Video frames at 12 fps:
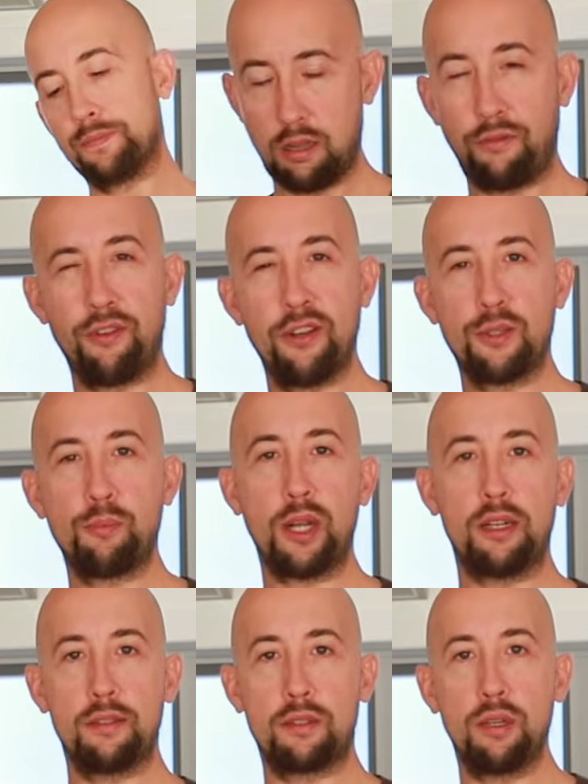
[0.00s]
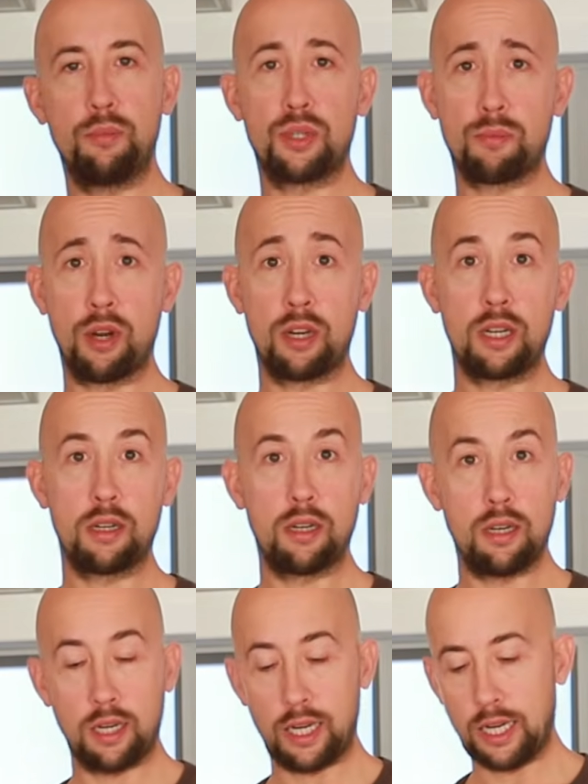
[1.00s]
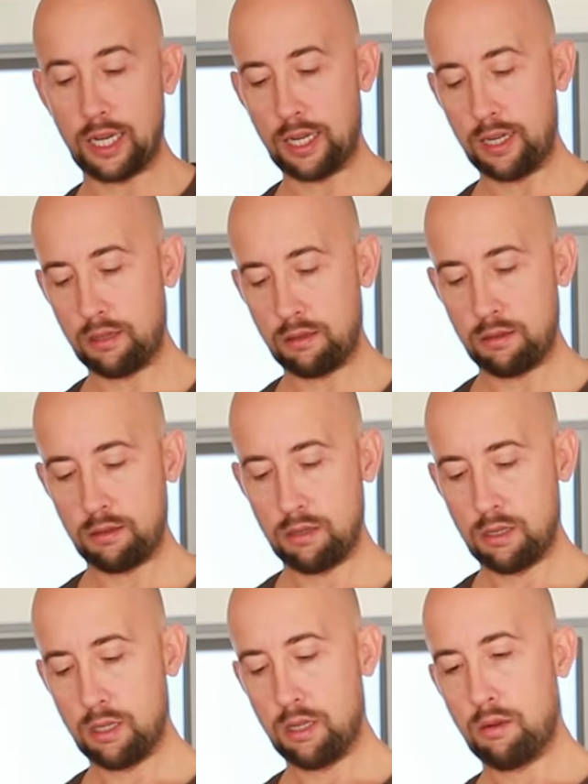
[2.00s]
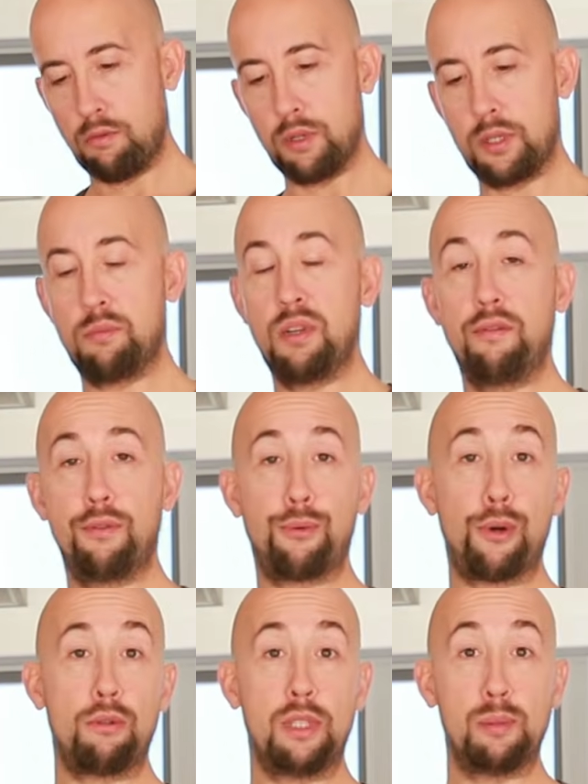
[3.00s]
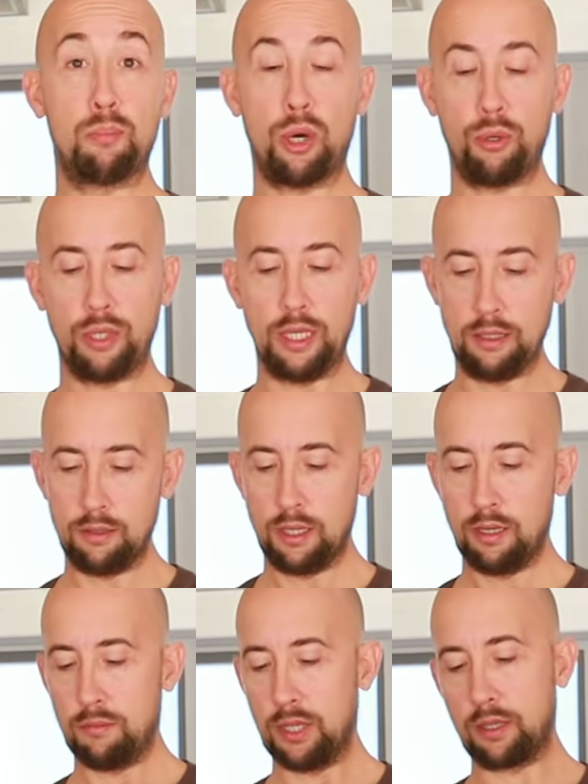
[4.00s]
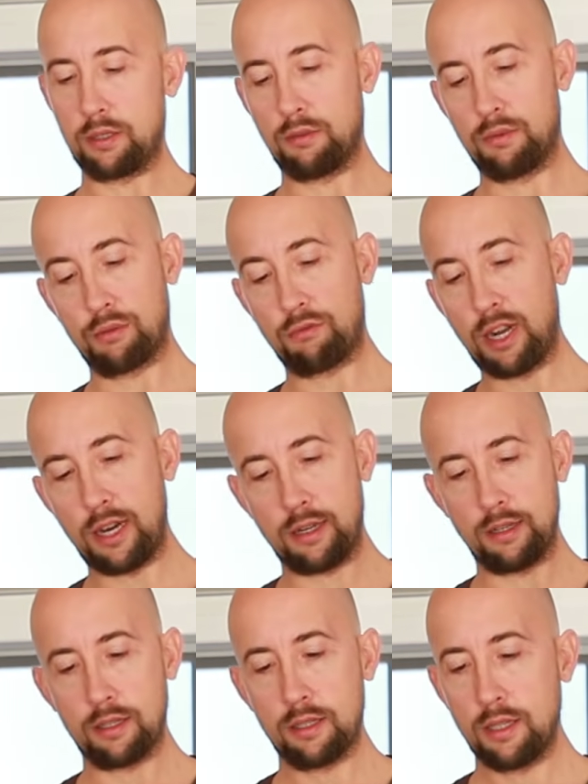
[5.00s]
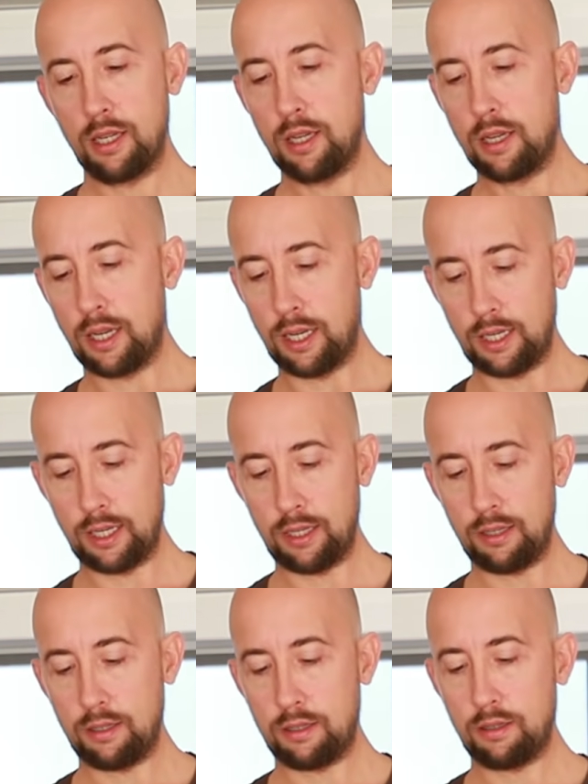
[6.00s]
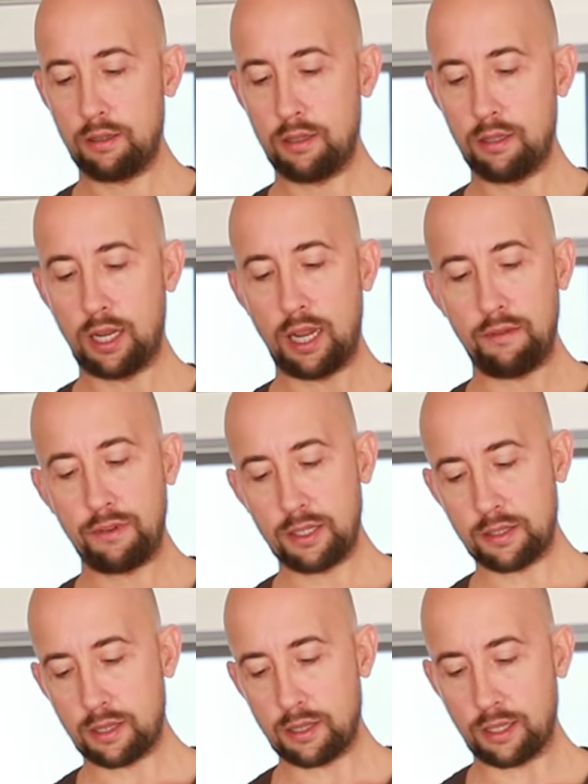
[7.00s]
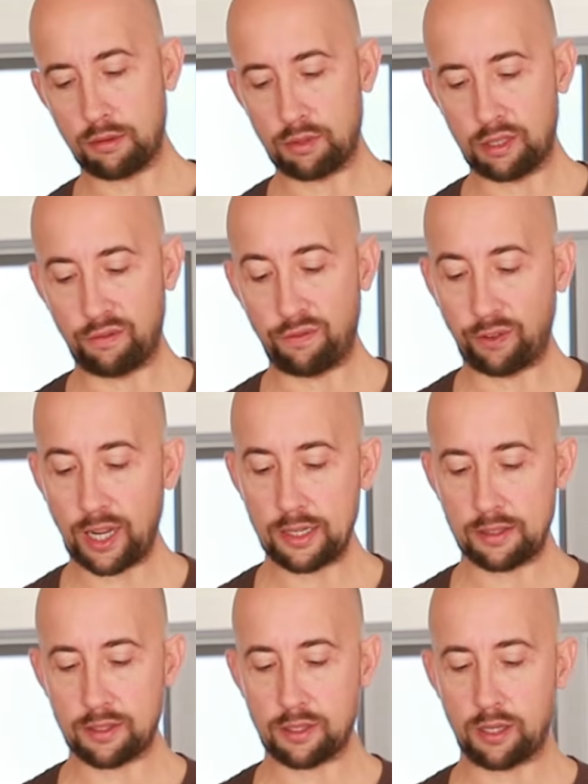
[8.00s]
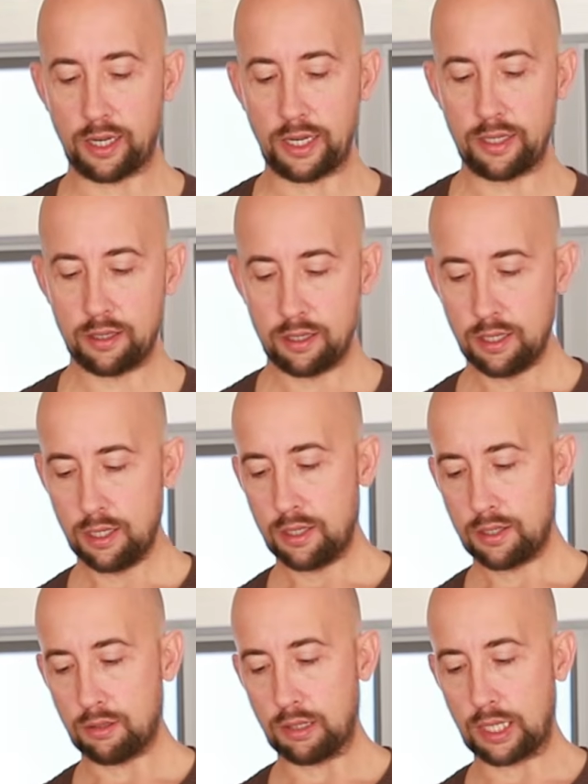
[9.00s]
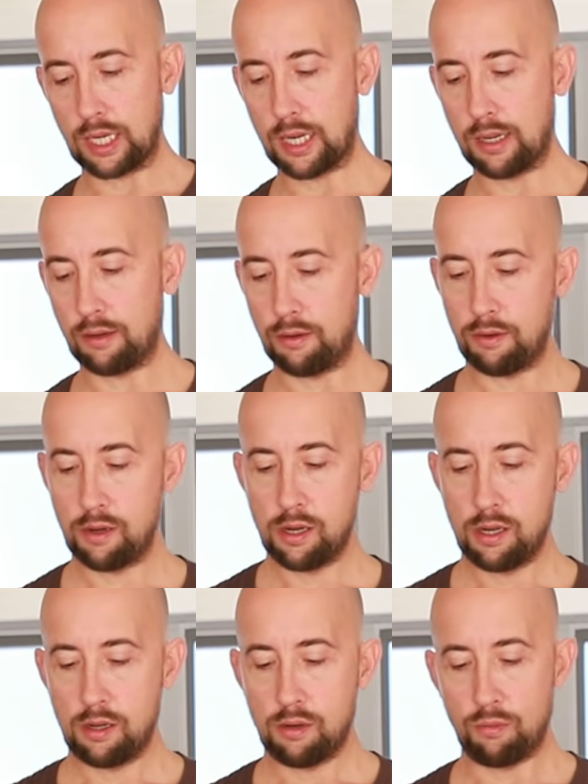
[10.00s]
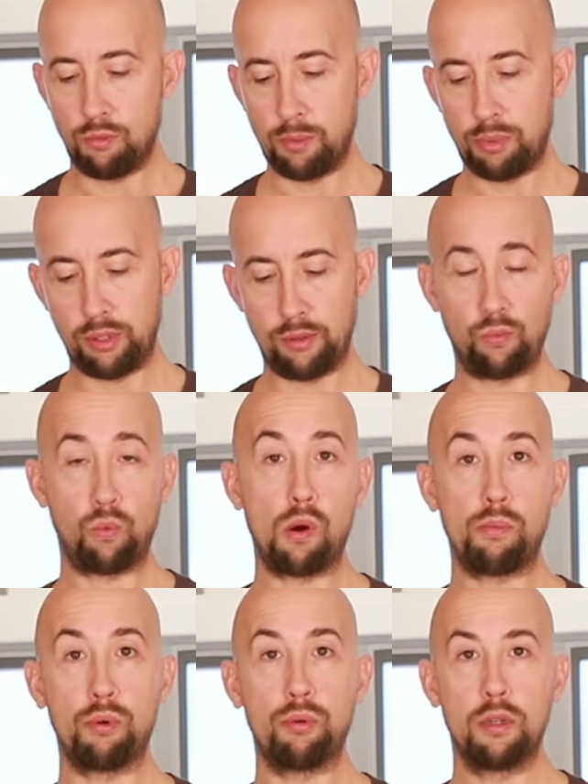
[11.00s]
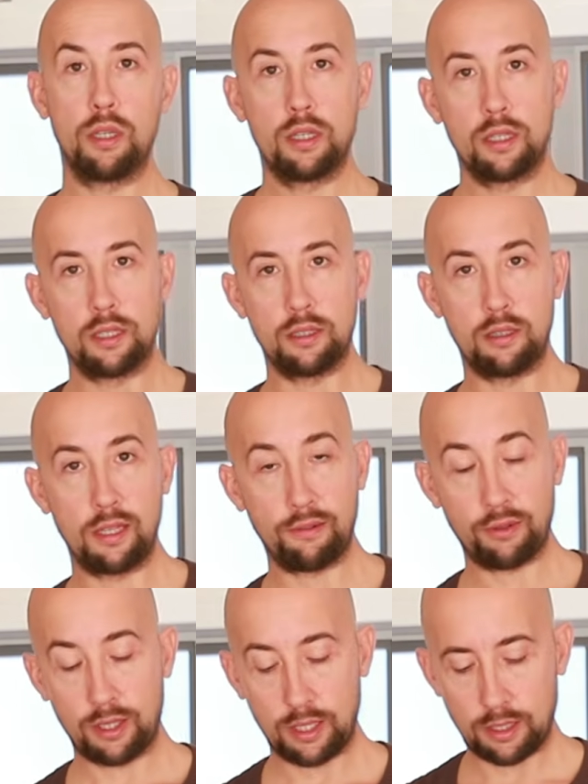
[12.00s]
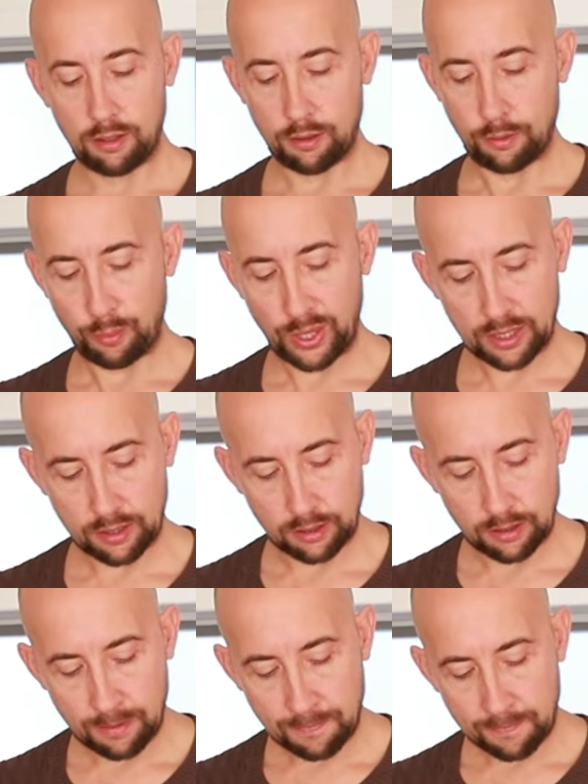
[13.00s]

The first pellet tube smoker I had was a bit of a roly-poly because it was round, and having something with a flat side so it can't wibble and wobble is definitely a lot better.